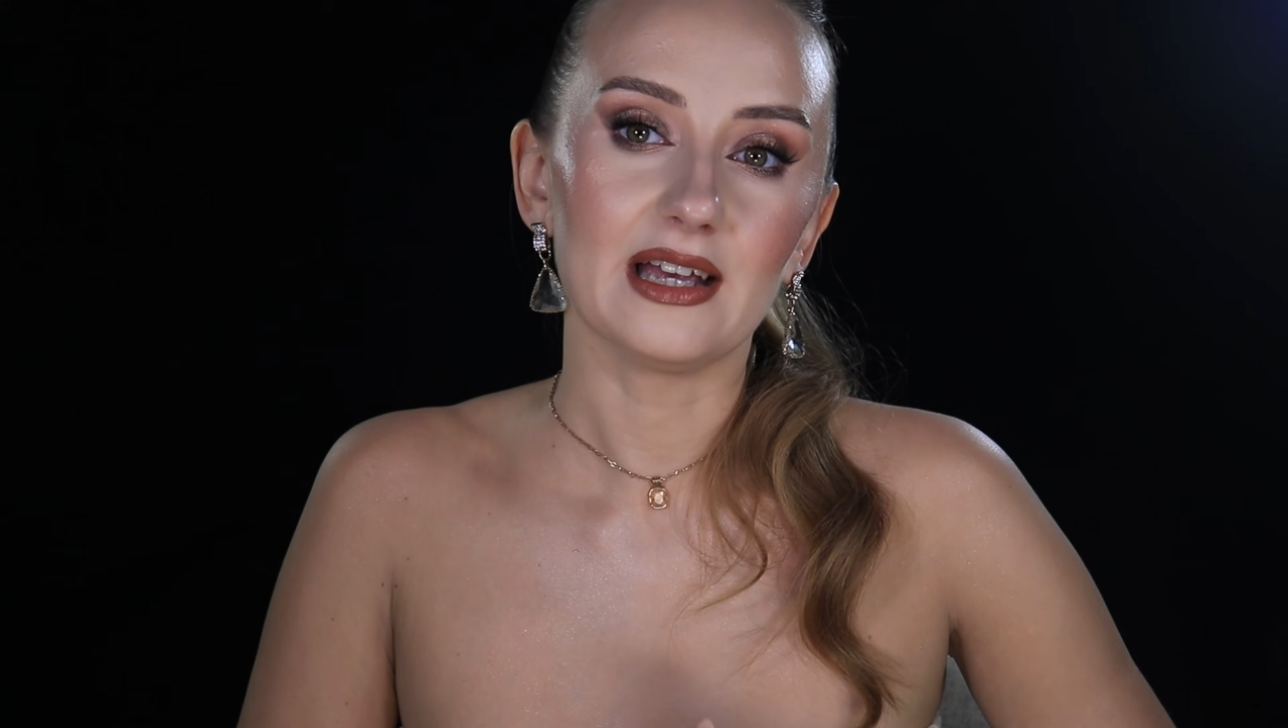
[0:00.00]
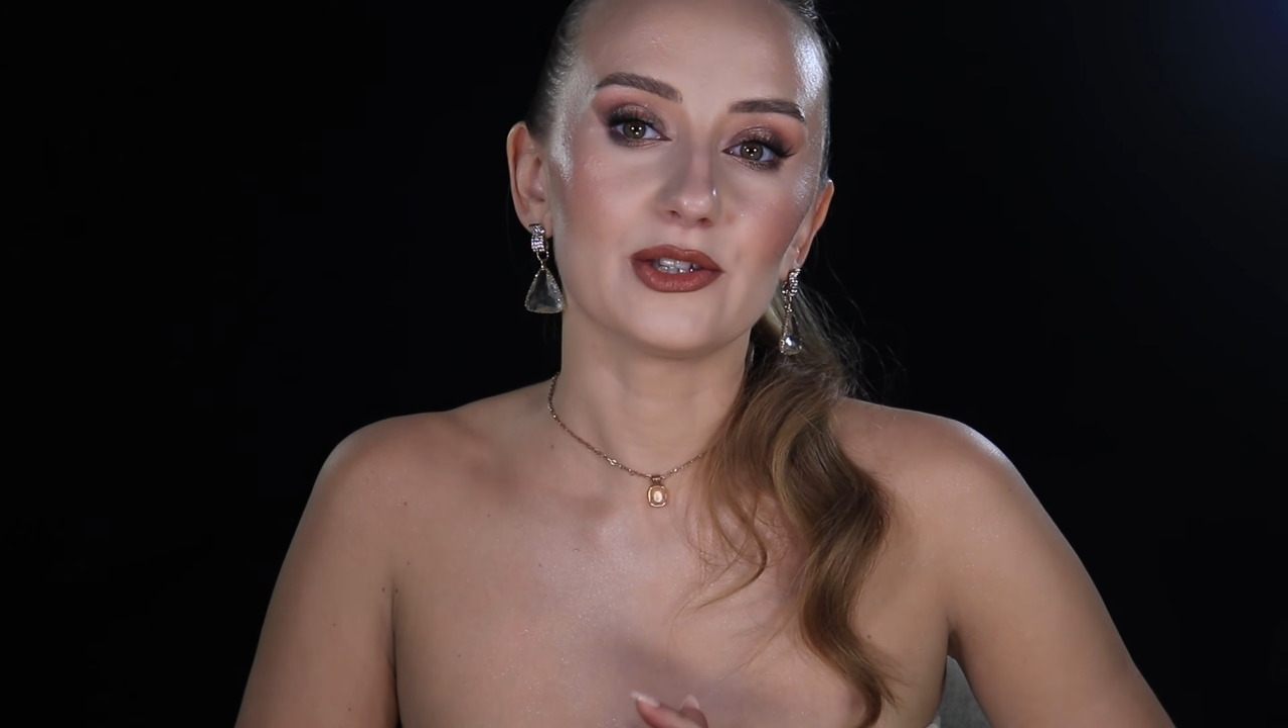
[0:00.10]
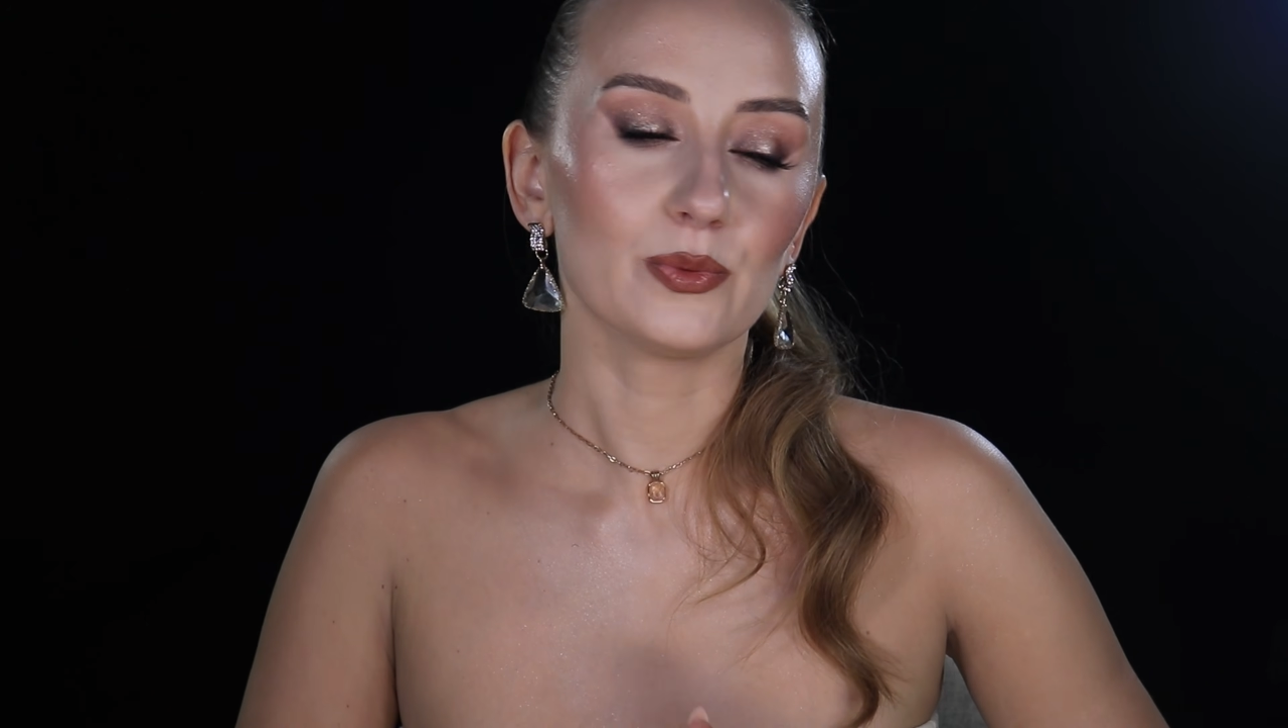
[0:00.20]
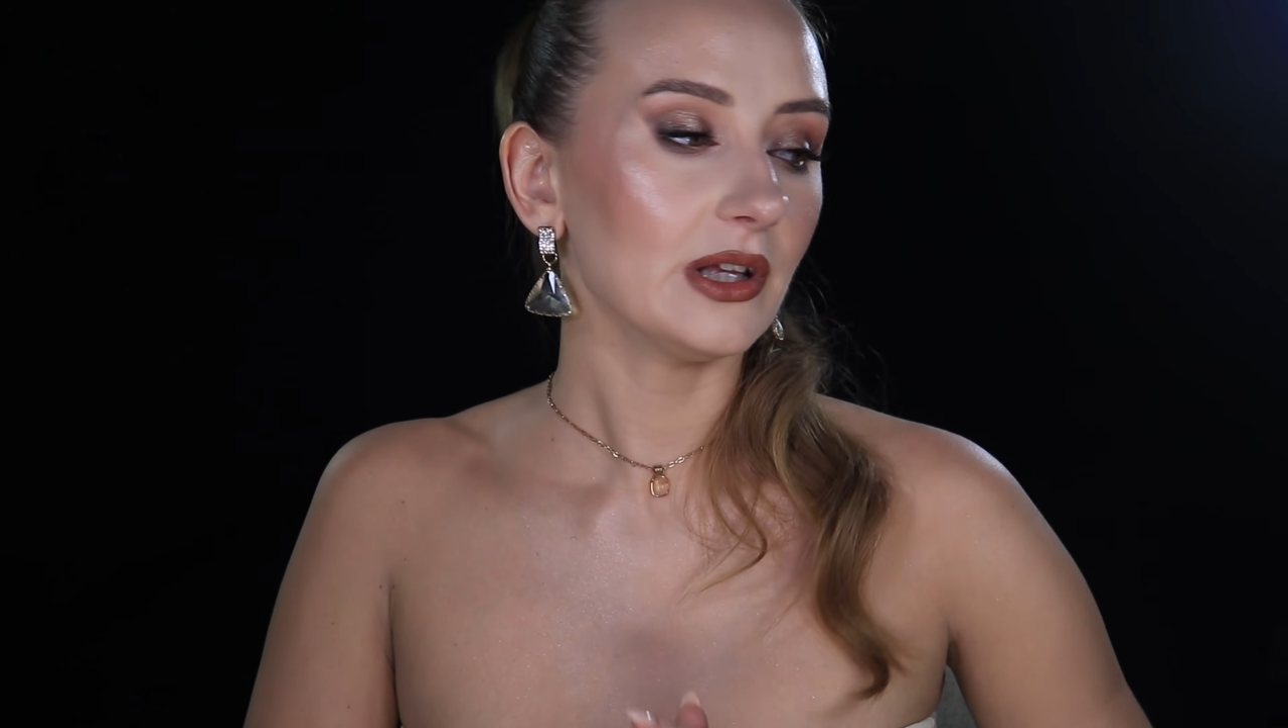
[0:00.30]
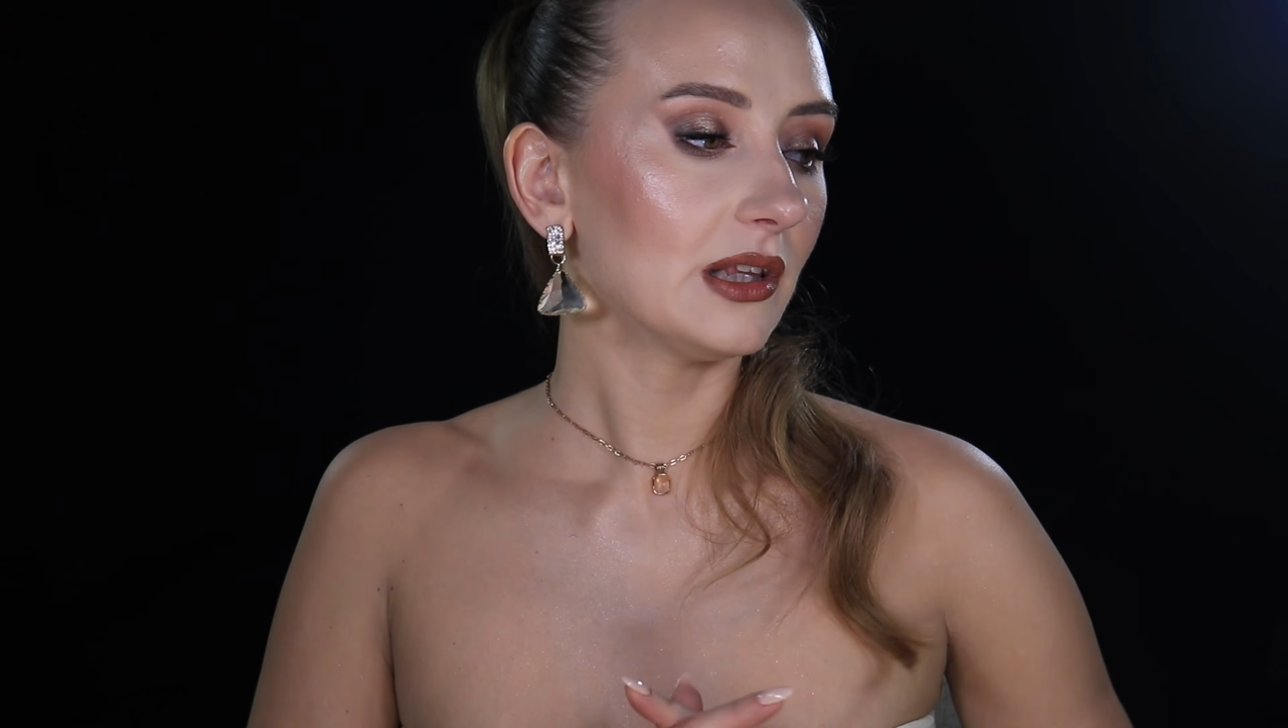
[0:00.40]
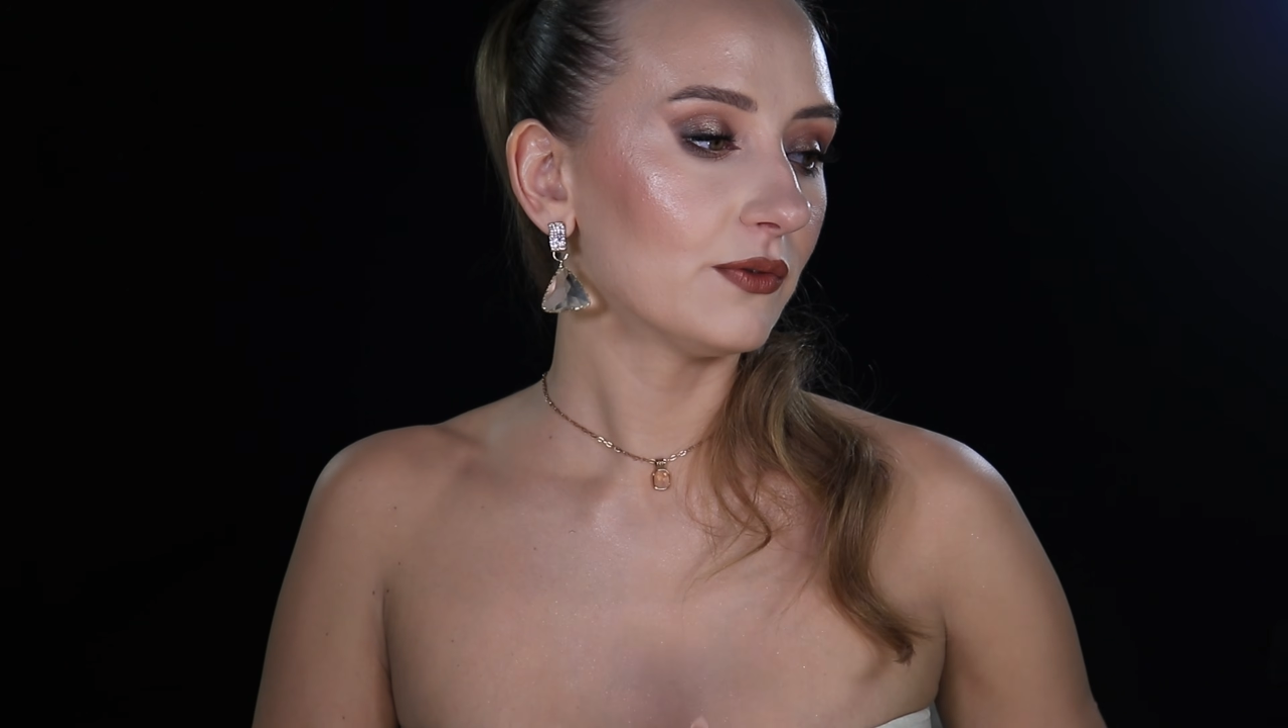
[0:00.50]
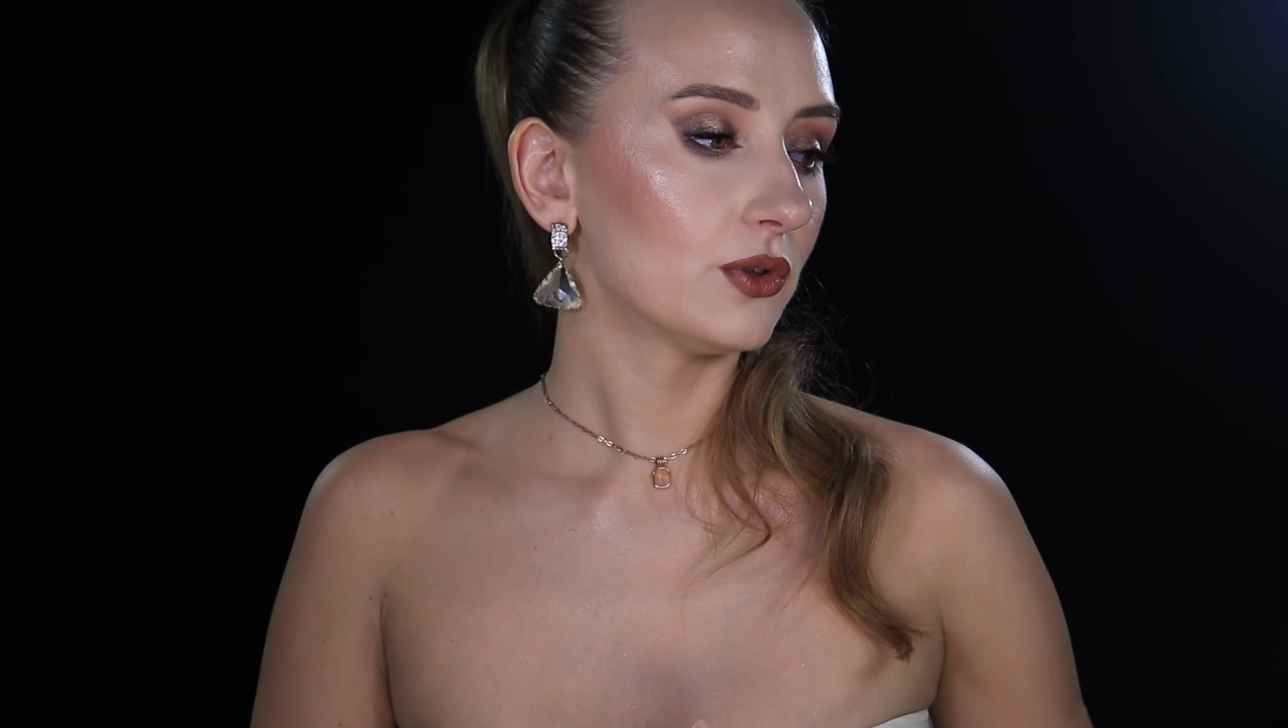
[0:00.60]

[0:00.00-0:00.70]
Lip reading: As well, I've